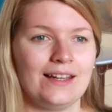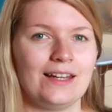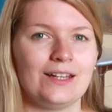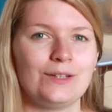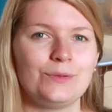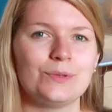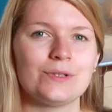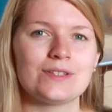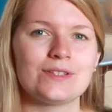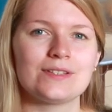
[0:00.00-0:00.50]

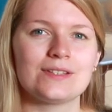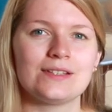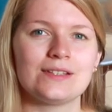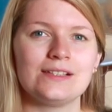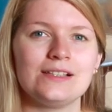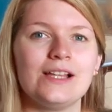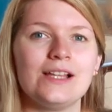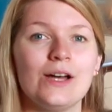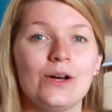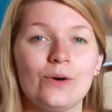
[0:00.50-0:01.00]
it was
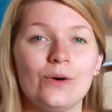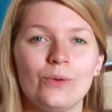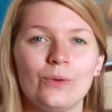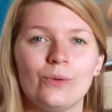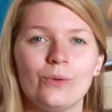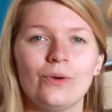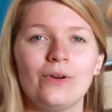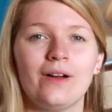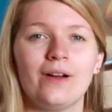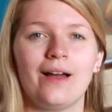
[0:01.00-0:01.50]

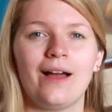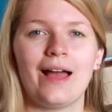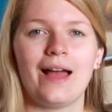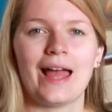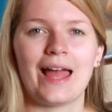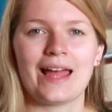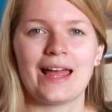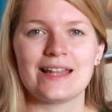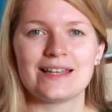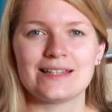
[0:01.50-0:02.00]
slow
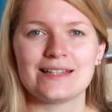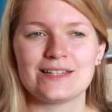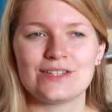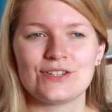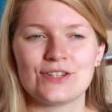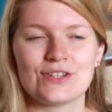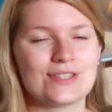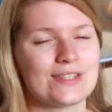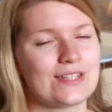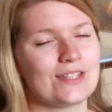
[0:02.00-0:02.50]
and
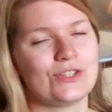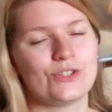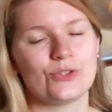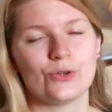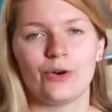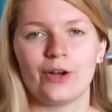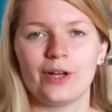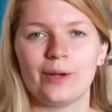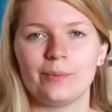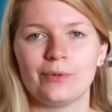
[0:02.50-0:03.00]
just
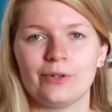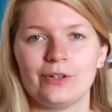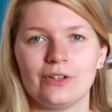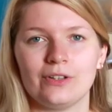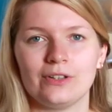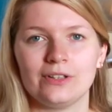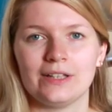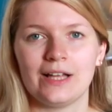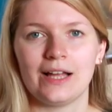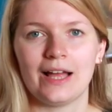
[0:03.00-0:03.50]

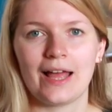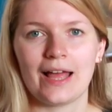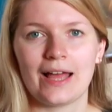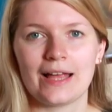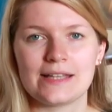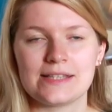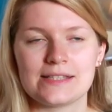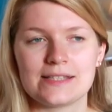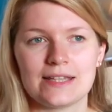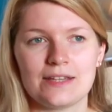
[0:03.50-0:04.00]
enjoyable.
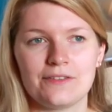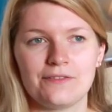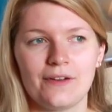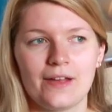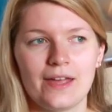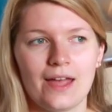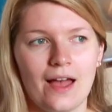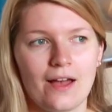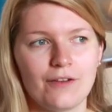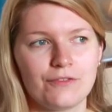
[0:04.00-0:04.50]
And if
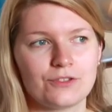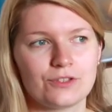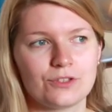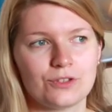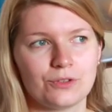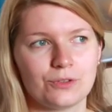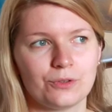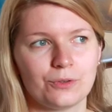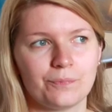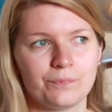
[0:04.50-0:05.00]
I have
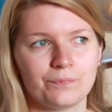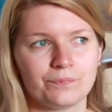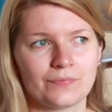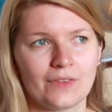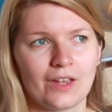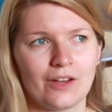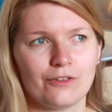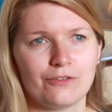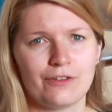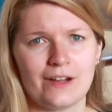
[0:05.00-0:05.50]
to
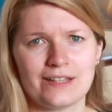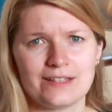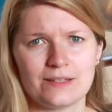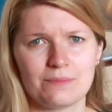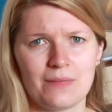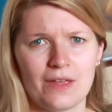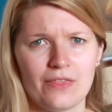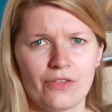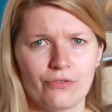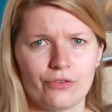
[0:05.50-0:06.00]
find a
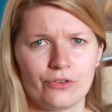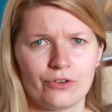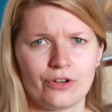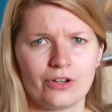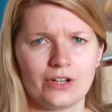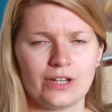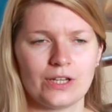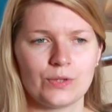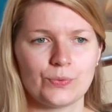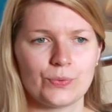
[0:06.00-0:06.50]
metaphor,
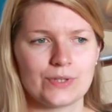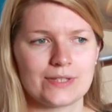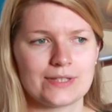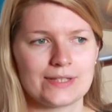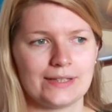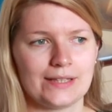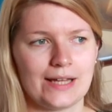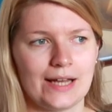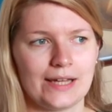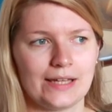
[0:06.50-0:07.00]
it
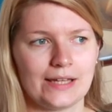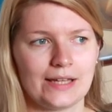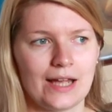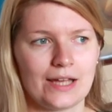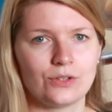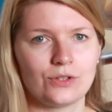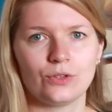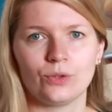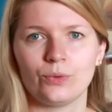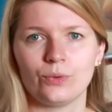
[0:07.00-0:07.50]
was like,
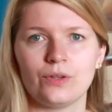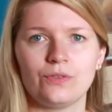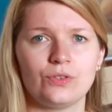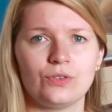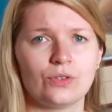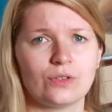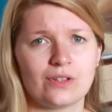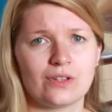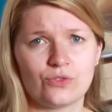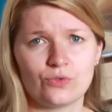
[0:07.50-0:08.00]
I don't know, if
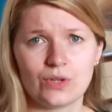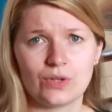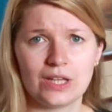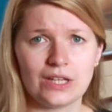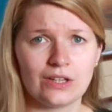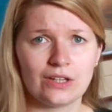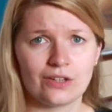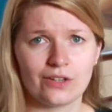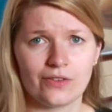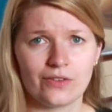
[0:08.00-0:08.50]
you're a
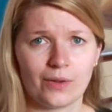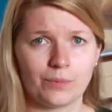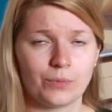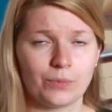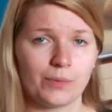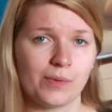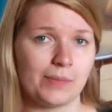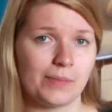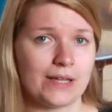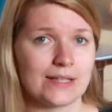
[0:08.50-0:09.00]
drinker, then
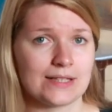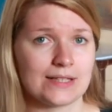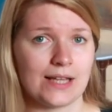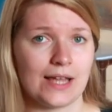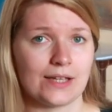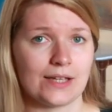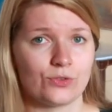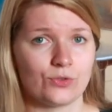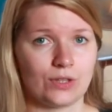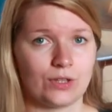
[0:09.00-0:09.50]
probably it's
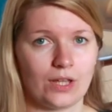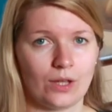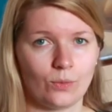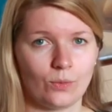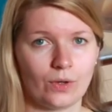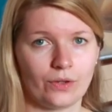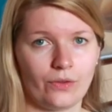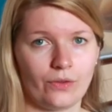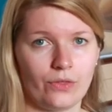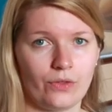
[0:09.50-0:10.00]
like drinking
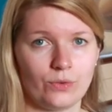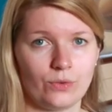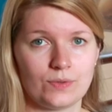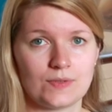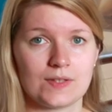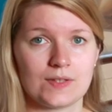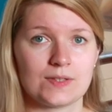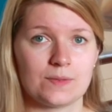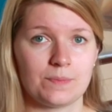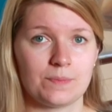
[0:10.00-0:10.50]
one of
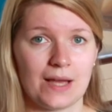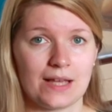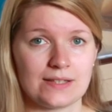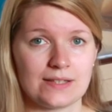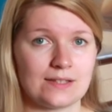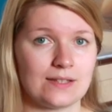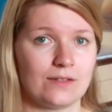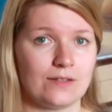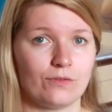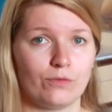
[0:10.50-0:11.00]
those
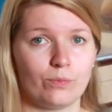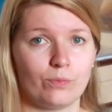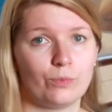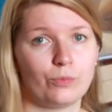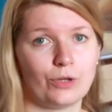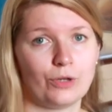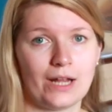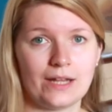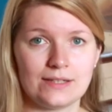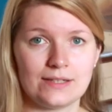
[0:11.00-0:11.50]
expensive
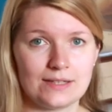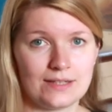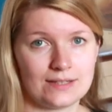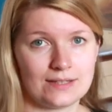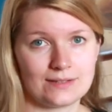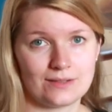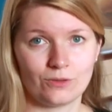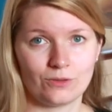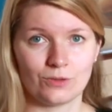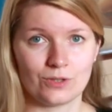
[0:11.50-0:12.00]

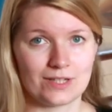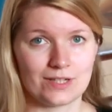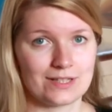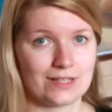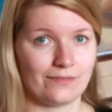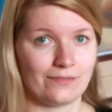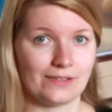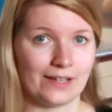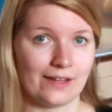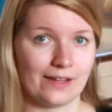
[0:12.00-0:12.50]
brandies or
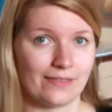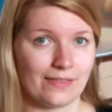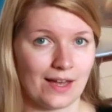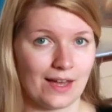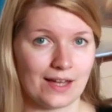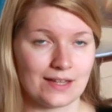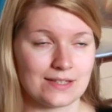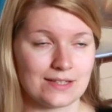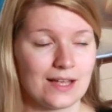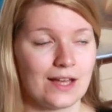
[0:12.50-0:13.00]
stuff like
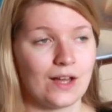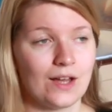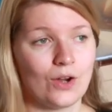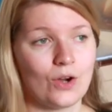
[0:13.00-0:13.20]
that.